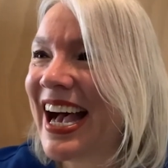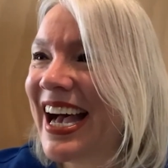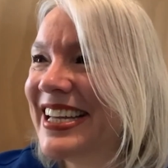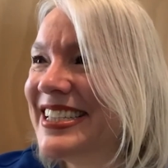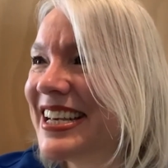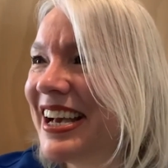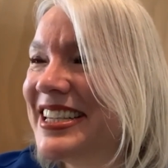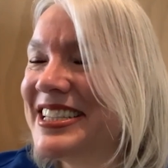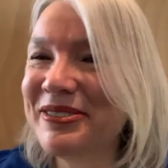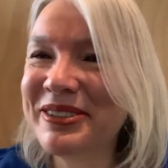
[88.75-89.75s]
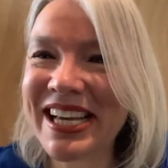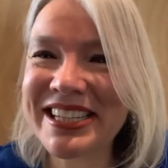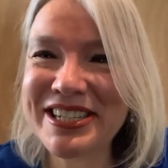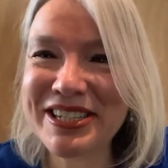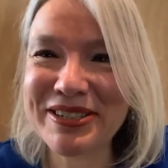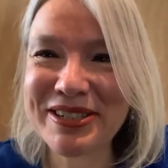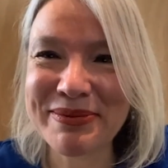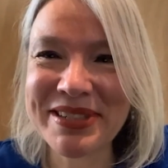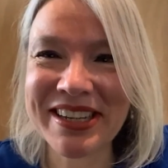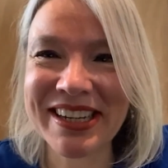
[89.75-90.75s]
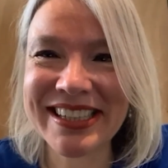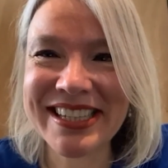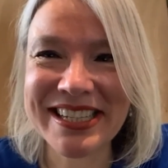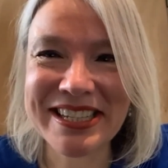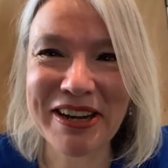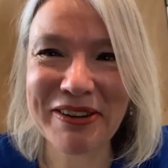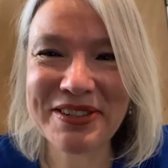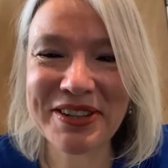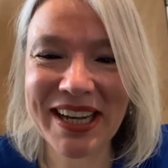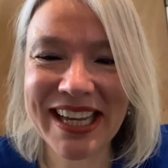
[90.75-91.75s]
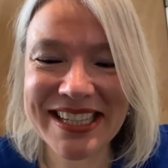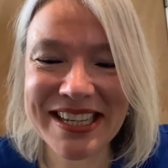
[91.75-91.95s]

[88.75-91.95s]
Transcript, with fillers: and I still get to do some sciencey stuff so I get